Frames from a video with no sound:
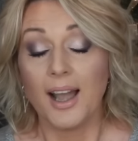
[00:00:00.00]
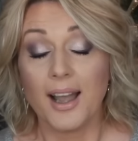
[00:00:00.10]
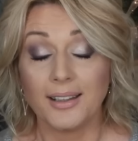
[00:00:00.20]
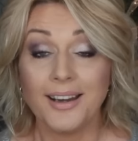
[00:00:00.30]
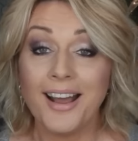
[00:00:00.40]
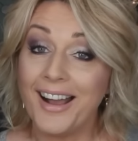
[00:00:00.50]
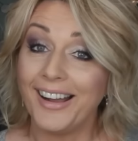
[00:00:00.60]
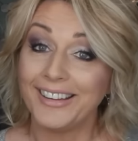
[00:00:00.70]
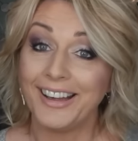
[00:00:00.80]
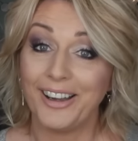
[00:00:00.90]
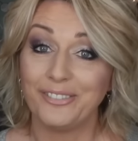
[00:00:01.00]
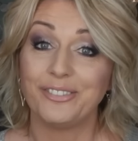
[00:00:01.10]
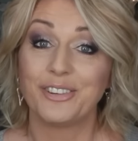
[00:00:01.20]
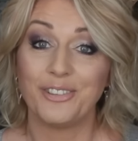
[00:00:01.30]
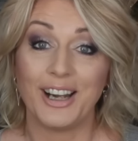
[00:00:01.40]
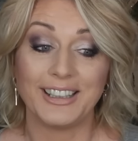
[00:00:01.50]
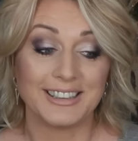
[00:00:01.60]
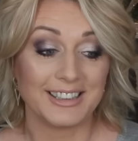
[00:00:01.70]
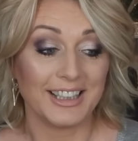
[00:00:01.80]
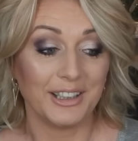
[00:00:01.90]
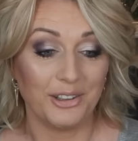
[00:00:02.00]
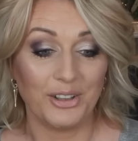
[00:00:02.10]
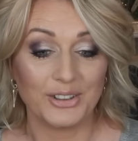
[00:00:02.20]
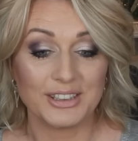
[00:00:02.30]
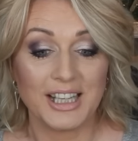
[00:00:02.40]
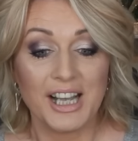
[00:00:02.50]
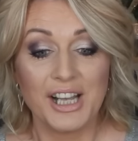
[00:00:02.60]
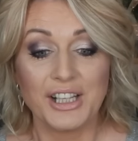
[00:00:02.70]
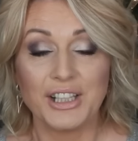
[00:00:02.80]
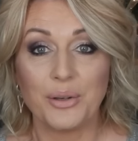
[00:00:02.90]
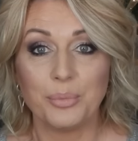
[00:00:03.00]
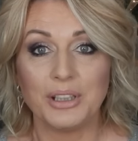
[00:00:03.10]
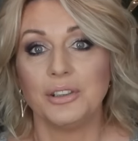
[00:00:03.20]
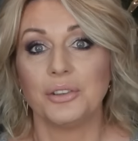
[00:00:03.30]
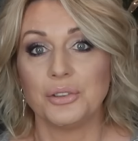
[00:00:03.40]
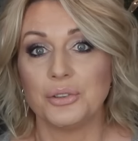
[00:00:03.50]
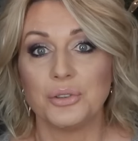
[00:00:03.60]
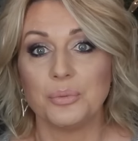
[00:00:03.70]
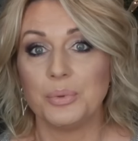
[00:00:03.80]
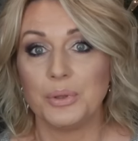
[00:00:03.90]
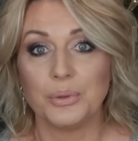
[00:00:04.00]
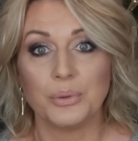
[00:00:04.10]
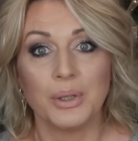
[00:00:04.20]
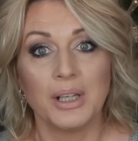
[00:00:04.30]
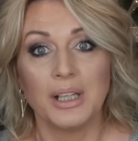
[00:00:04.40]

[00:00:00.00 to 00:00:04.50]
And I have quite a lot. You know, being on YouTube, you